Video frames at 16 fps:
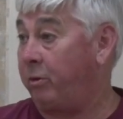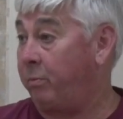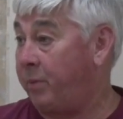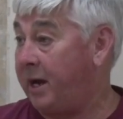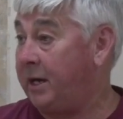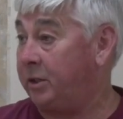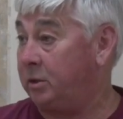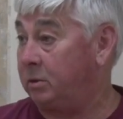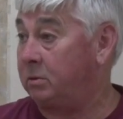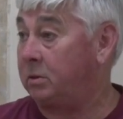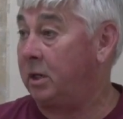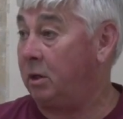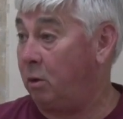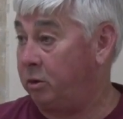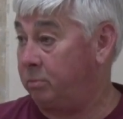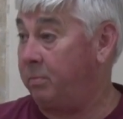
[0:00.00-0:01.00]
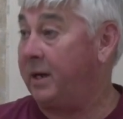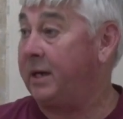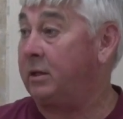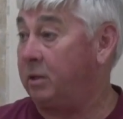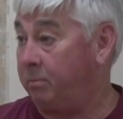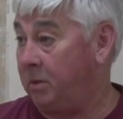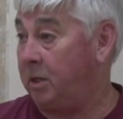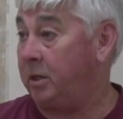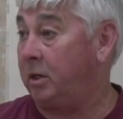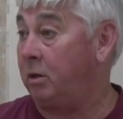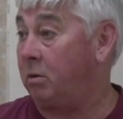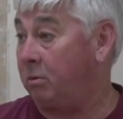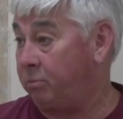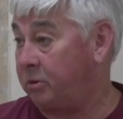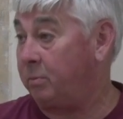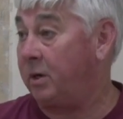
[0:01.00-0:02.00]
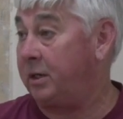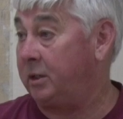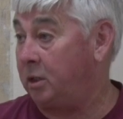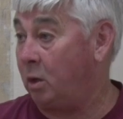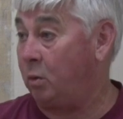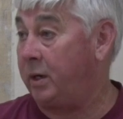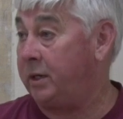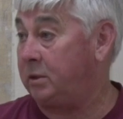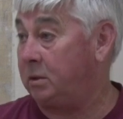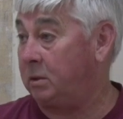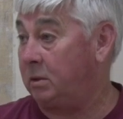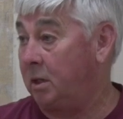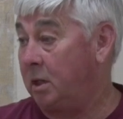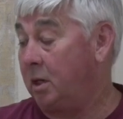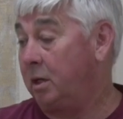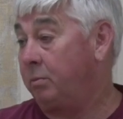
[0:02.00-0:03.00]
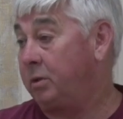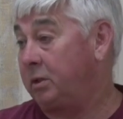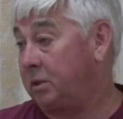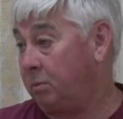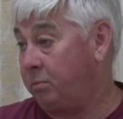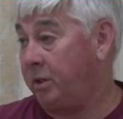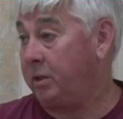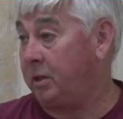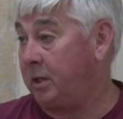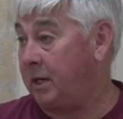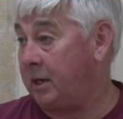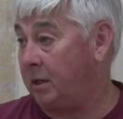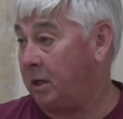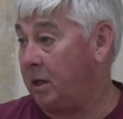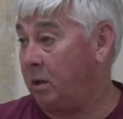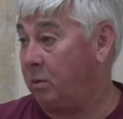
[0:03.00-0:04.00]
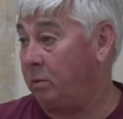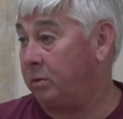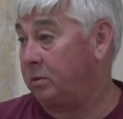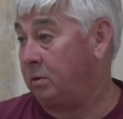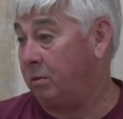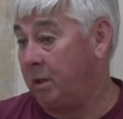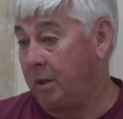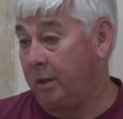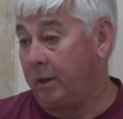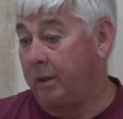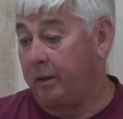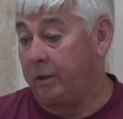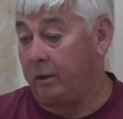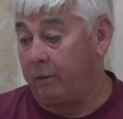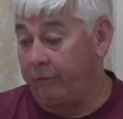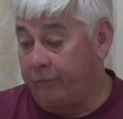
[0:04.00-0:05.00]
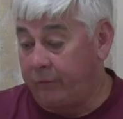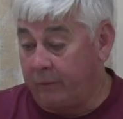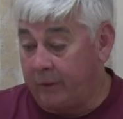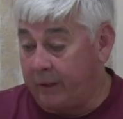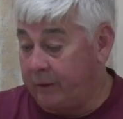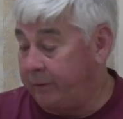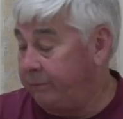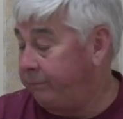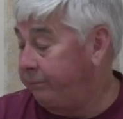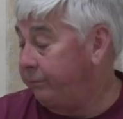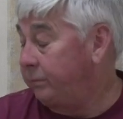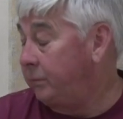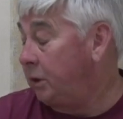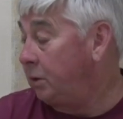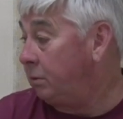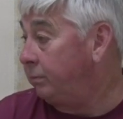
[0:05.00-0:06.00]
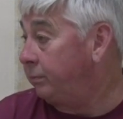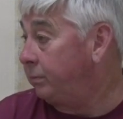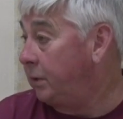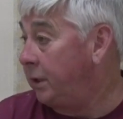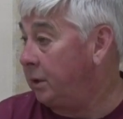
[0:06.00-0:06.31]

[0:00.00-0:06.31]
Uh, I spoke with our video tech, and should they have their next meeting there, we'll be able to have a workaround and some better,